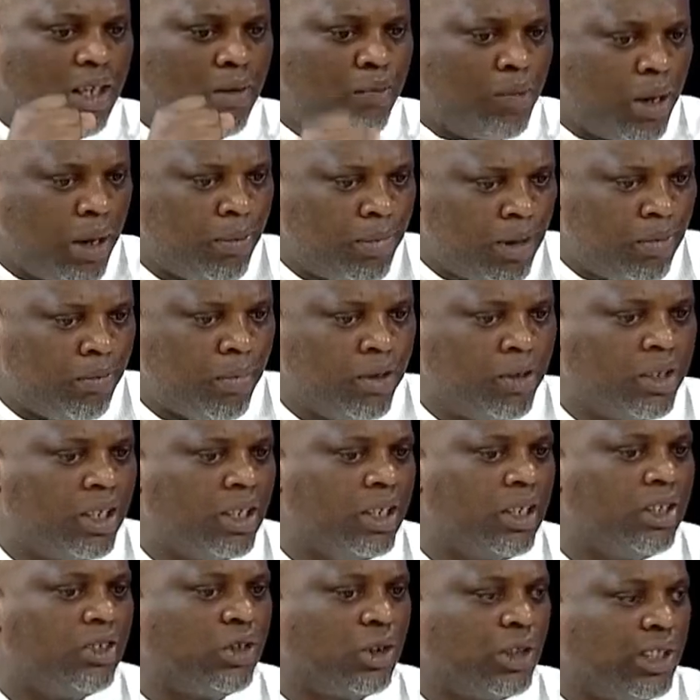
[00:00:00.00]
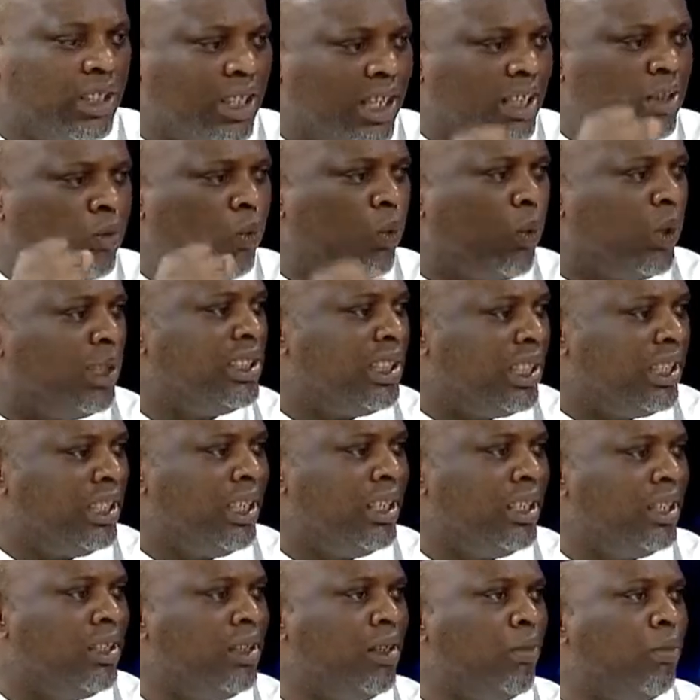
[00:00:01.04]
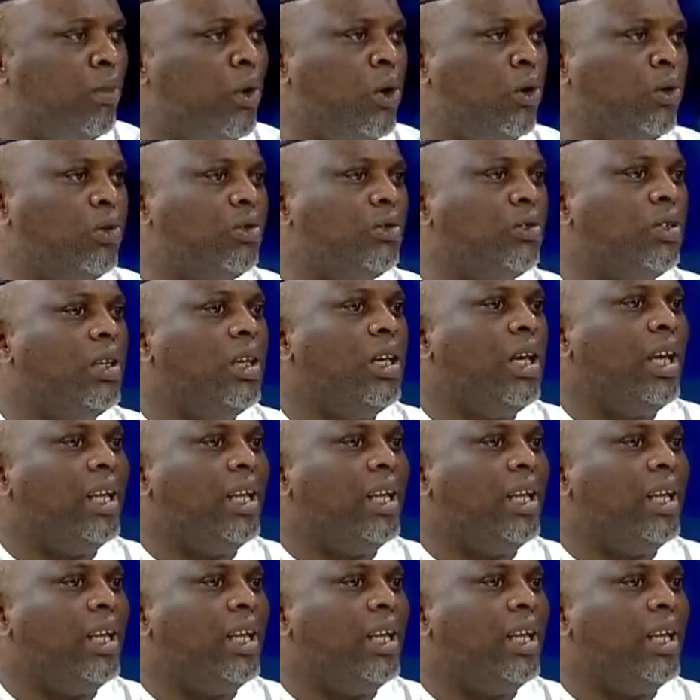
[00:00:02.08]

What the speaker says: baby milk in this country. They're the ones that need it the most.